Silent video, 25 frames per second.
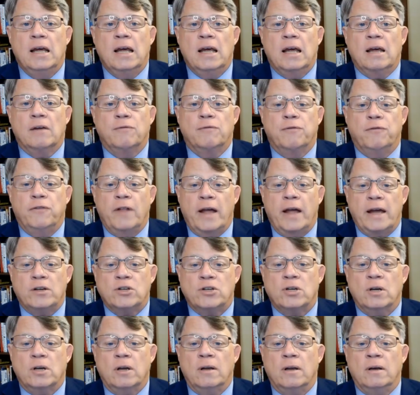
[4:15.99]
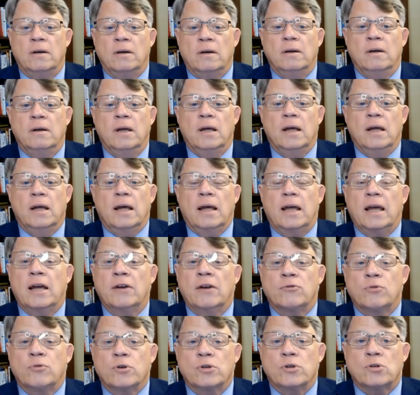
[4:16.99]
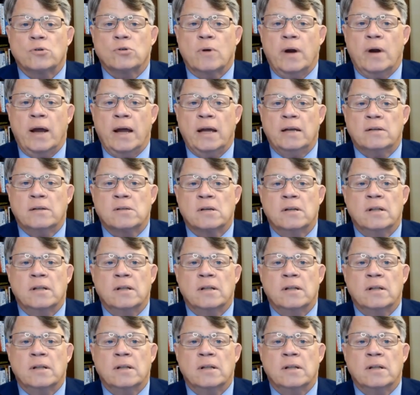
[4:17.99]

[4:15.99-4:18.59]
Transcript: inflation, interest rates,